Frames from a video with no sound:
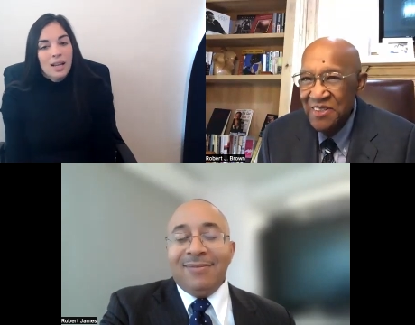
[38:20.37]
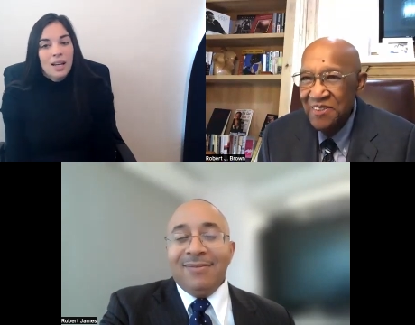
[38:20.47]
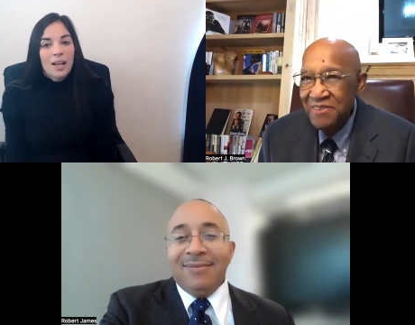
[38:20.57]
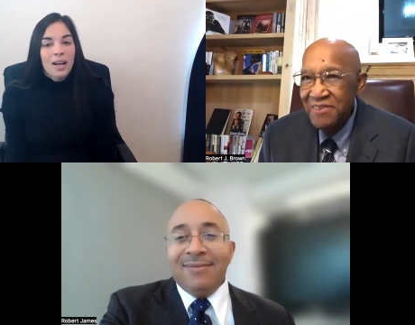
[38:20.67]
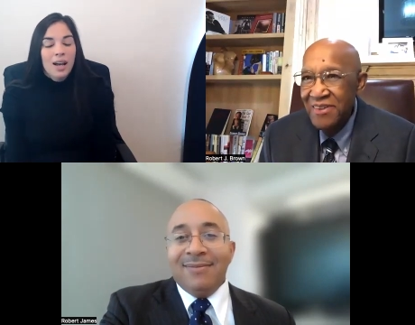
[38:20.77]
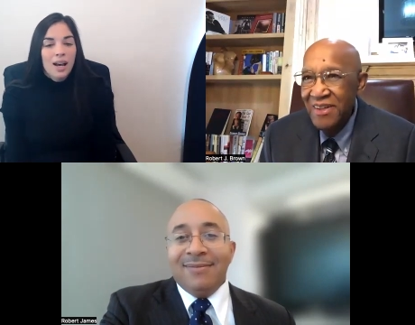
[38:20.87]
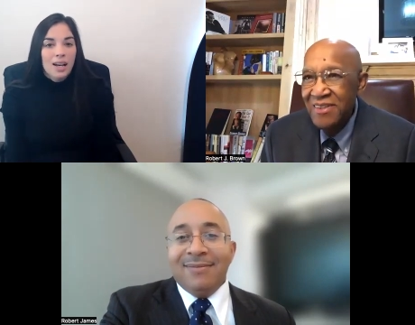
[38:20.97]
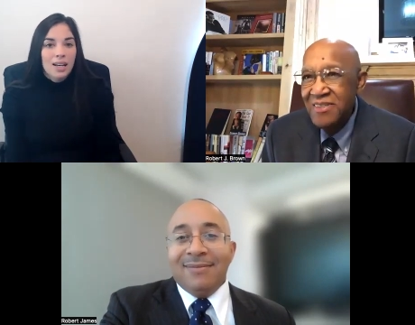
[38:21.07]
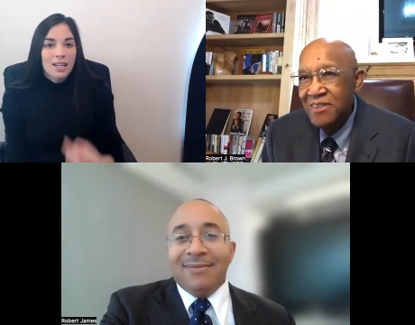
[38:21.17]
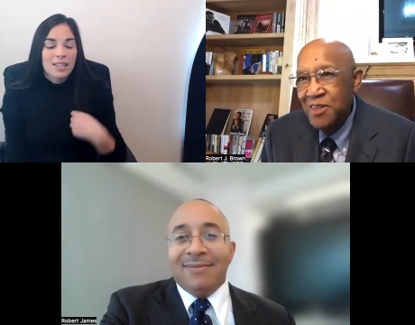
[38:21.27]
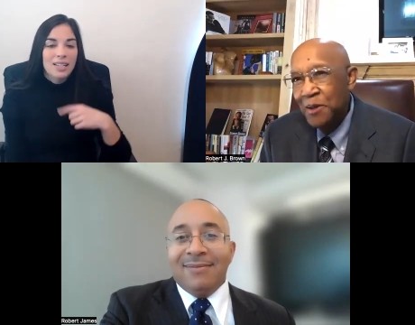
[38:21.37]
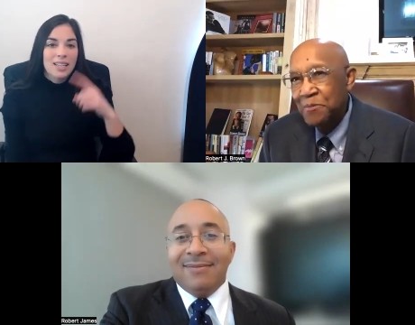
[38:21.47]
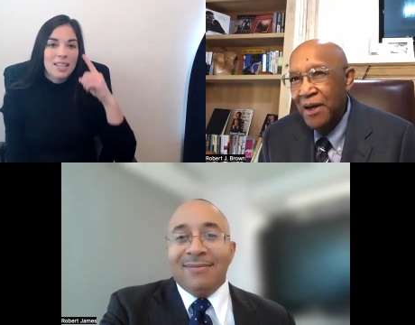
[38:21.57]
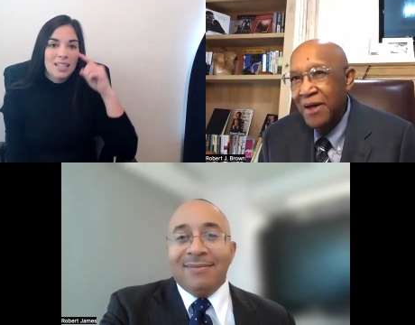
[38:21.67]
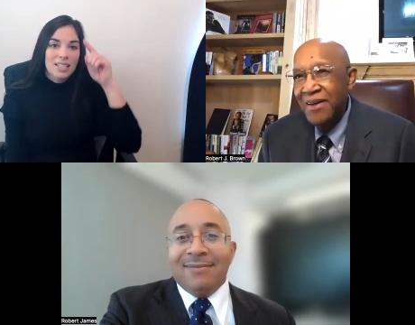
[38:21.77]
Speaker 1: to he used to talk
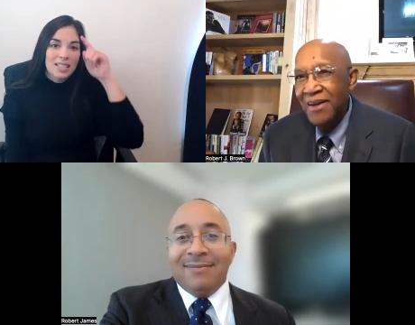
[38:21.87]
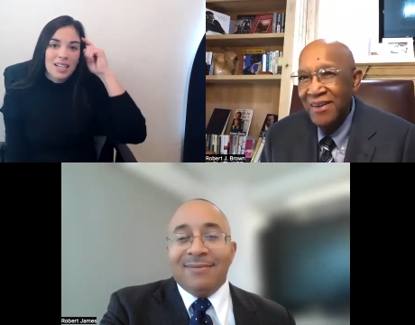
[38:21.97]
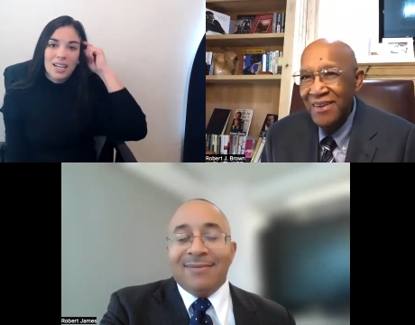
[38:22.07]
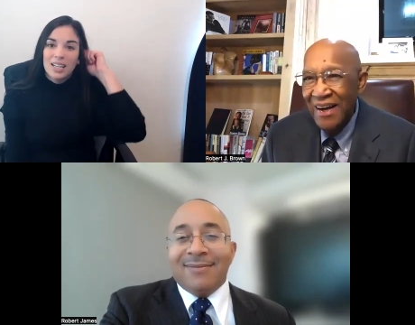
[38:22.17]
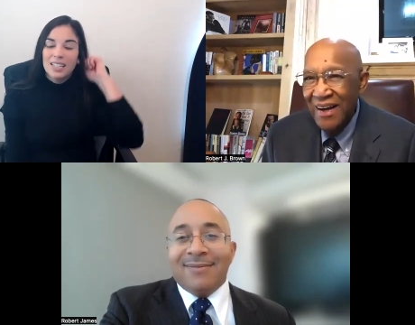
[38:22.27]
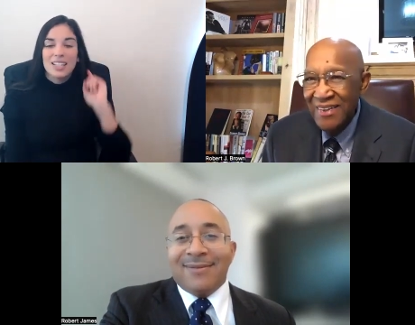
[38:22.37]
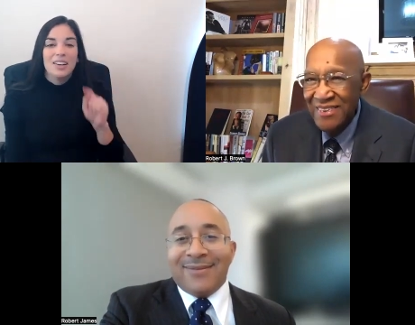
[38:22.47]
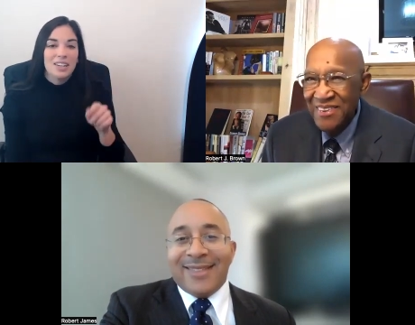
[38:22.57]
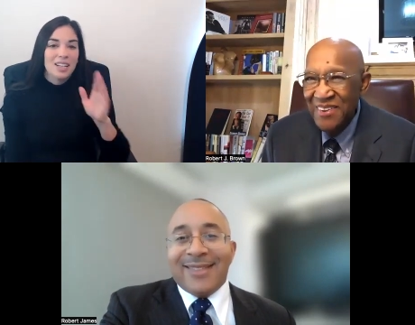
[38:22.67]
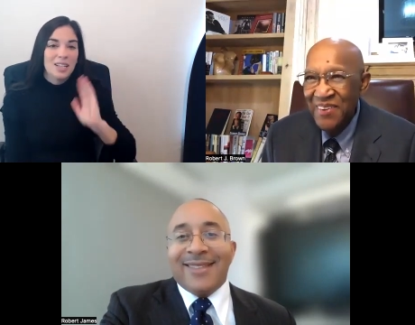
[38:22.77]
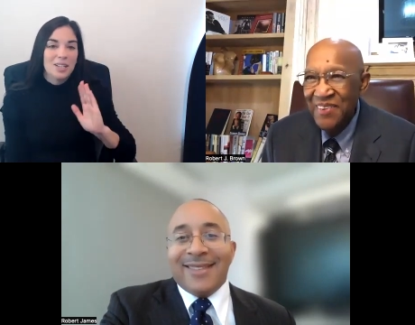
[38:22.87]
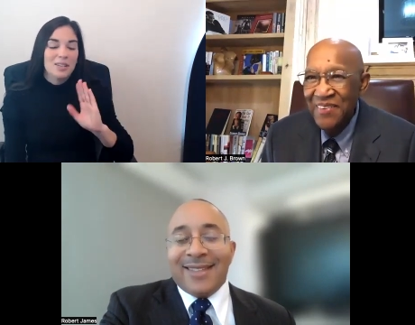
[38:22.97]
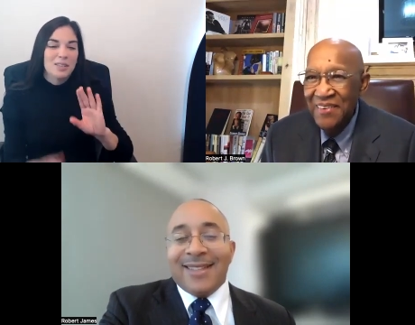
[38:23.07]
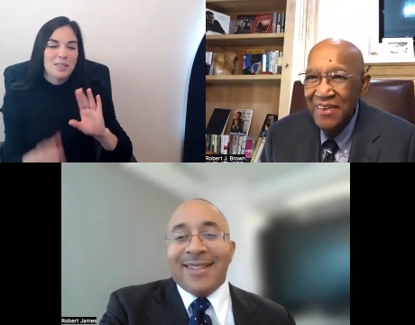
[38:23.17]
about that a lot, you know,